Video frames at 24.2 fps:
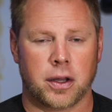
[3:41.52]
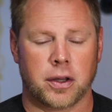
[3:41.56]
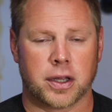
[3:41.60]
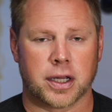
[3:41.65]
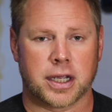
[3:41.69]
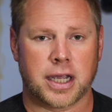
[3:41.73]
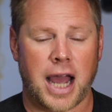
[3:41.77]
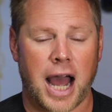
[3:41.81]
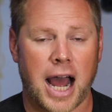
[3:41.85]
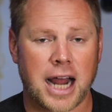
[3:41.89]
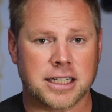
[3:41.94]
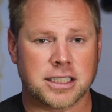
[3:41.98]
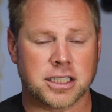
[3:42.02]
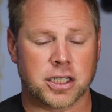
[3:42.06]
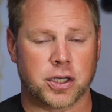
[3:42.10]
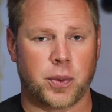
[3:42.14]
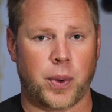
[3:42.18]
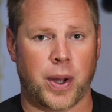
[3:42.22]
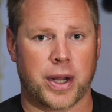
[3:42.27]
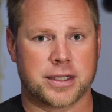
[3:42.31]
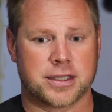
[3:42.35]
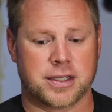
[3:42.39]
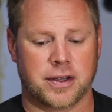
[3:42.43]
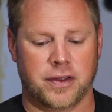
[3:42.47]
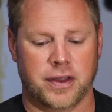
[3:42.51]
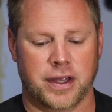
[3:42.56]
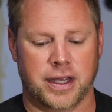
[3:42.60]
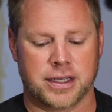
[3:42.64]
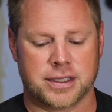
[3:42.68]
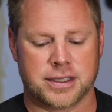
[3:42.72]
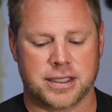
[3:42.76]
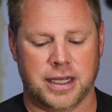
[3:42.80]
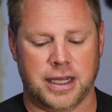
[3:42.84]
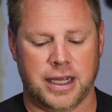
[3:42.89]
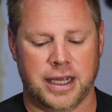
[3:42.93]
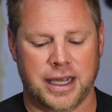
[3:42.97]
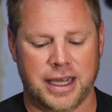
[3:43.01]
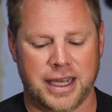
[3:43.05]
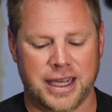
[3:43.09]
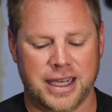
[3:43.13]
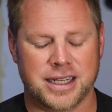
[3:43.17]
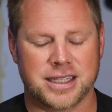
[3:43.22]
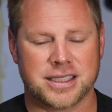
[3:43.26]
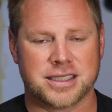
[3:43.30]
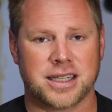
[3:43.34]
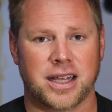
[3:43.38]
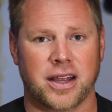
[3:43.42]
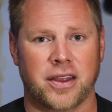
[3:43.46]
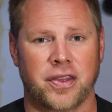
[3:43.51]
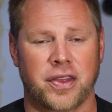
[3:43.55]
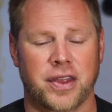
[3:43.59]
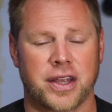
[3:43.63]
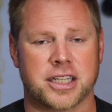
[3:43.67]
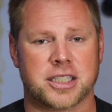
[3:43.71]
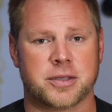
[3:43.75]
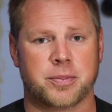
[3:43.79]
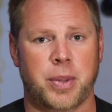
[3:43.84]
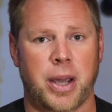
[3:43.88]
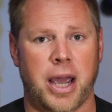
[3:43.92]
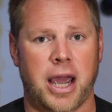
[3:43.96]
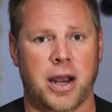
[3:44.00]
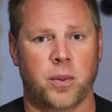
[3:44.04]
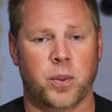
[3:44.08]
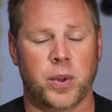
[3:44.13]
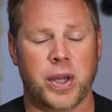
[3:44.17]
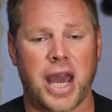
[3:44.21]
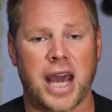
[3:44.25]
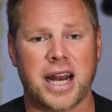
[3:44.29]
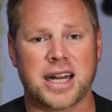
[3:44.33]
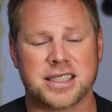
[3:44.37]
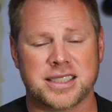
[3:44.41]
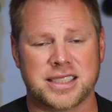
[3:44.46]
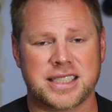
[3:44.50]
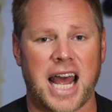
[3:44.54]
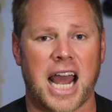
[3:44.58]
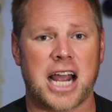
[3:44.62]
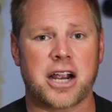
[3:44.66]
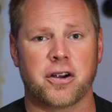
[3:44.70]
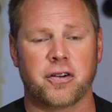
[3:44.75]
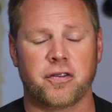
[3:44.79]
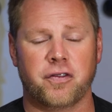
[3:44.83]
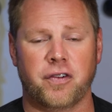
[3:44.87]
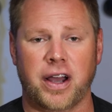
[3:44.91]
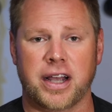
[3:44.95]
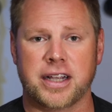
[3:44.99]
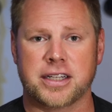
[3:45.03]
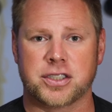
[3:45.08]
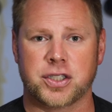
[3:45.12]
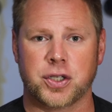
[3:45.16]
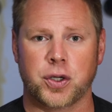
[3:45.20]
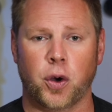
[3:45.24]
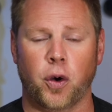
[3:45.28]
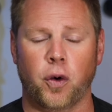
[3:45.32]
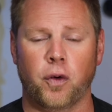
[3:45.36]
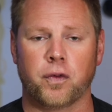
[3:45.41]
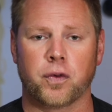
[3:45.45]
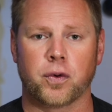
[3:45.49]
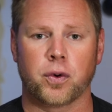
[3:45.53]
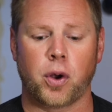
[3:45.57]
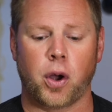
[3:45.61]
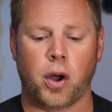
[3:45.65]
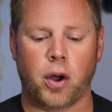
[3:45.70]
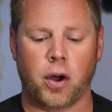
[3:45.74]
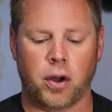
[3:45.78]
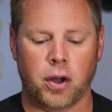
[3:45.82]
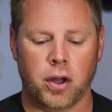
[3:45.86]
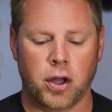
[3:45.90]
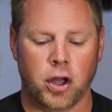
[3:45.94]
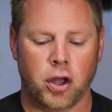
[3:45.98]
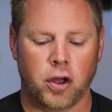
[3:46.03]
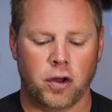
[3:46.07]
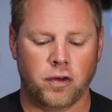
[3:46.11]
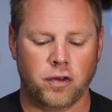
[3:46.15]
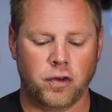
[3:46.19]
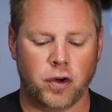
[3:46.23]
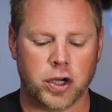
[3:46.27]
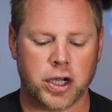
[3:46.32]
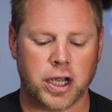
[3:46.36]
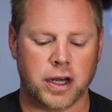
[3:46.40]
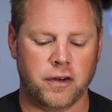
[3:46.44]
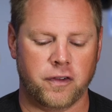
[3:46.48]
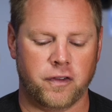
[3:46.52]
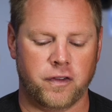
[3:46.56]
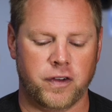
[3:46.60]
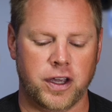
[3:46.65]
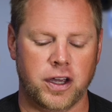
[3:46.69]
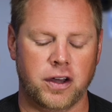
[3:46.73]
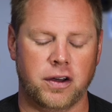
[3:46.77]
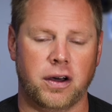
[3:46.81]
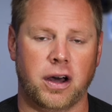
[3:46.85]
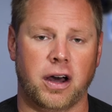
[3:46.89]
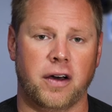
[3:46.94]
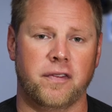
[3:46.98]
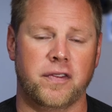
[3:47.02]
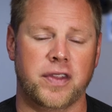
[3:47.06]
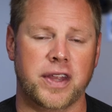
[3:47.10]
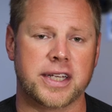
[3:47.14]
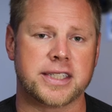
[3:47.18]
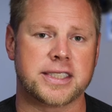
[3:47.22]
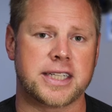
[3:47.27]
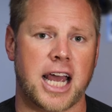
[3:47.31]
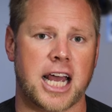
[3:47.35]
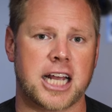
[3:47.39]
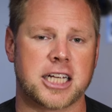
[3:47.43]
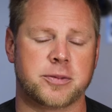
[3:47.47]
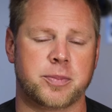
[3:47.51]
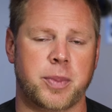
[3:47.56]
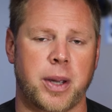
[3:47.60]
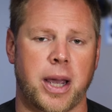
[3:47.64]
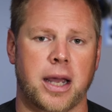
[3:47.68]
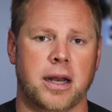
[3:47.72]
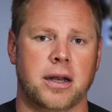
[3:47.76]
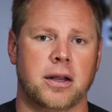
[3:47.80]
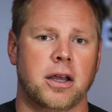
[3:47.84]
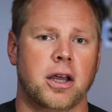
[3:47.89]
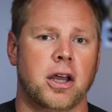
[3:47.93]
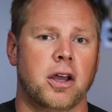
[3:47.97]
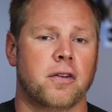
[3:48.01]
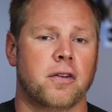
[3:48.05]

the consequence of this is this pen. We had to sacrifice the overall look and feel of this S Pen